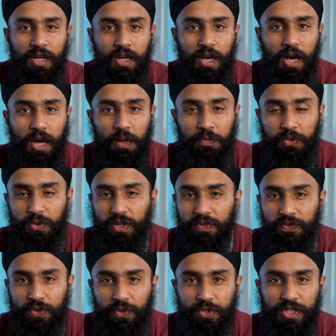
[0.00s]

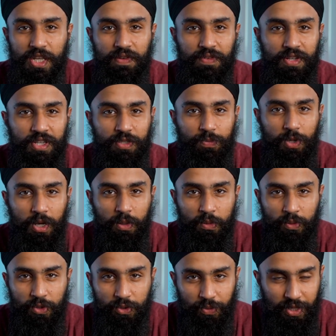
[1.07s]
24-70 is probably
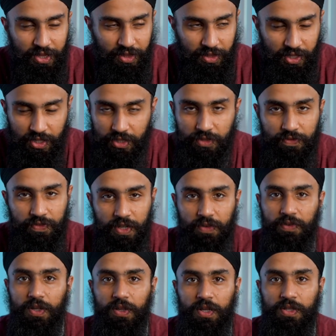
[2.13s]
one of my least
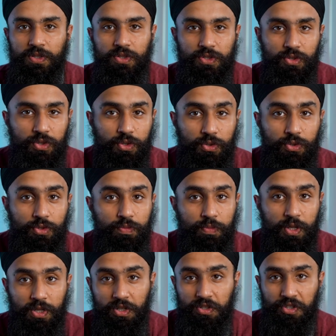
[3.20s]
favorite lenses to use
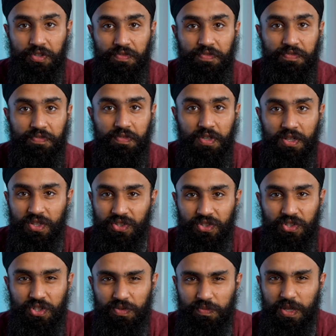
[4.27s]
because of it
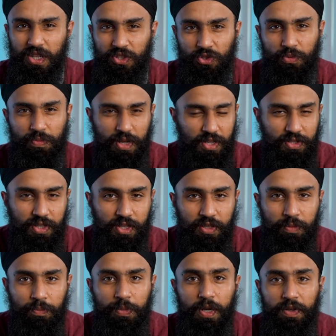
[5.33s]
just being so basic,
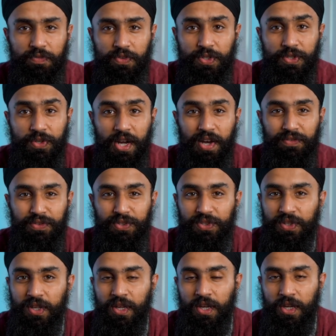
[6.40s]
but for
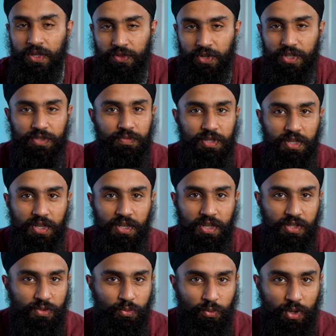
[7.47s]
travel, trust me, it
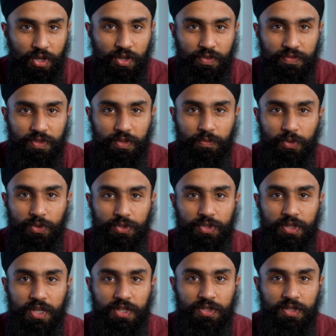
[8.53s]
is one of the
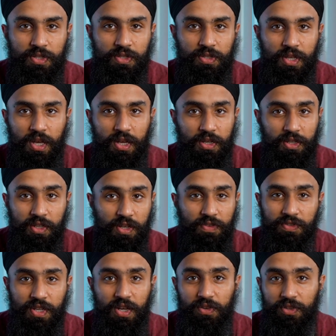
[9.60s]
most lenses that
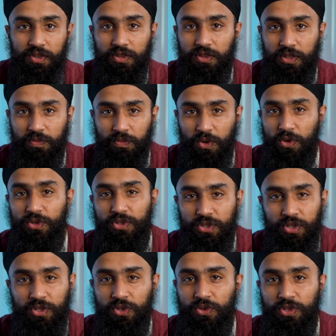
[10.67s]
gives out the
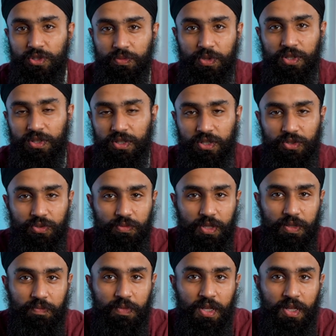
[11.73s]
most usability to me.